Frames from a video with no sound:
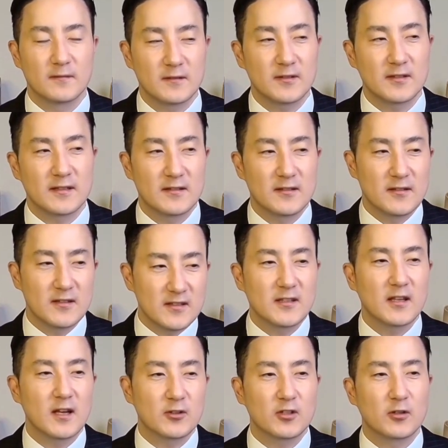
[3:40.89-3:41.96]
Since the
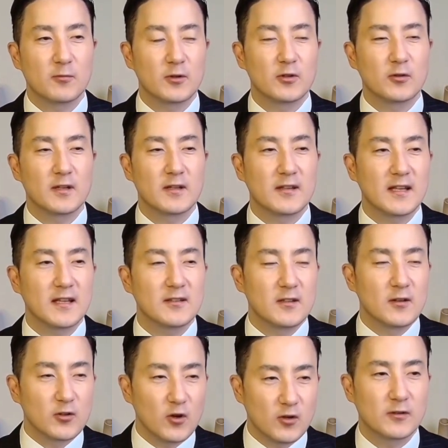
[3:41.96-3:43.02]
deduction period takes a
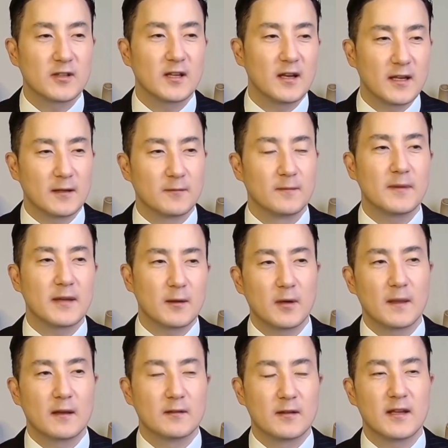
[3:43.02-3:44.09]
long time, the
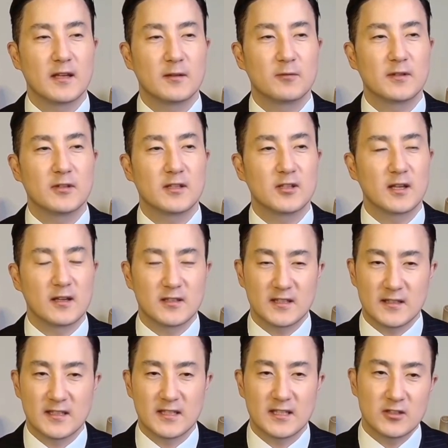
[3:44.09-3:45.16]
amount that can be
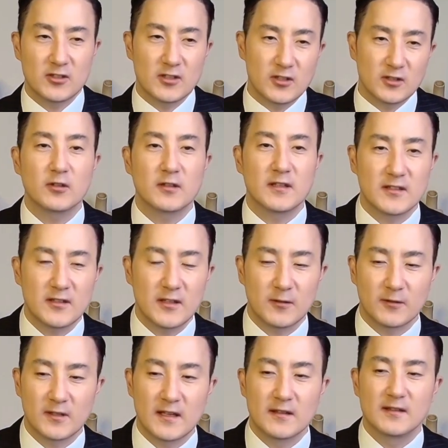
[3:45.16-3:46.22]
deducted each year is
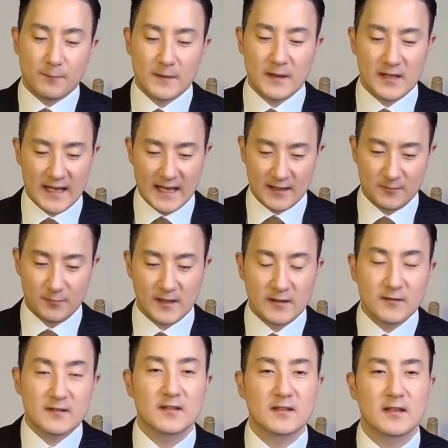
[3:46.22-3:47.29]
limited, but tax
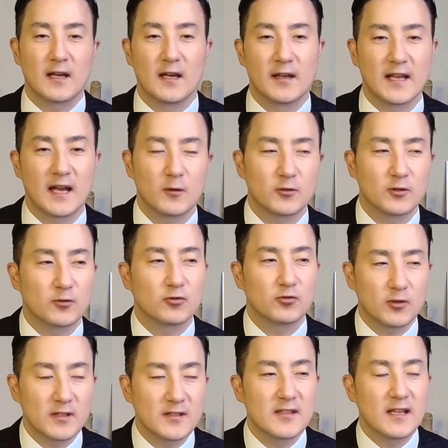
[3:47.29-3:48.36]
benefits allow you to
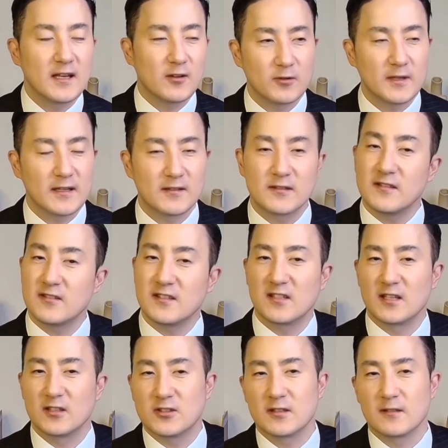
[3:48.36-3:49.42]
accelerate this
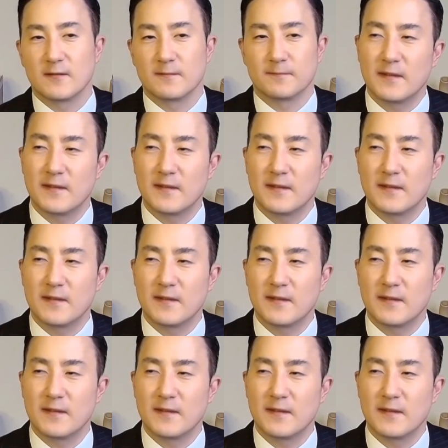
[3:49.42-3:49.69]
deduction.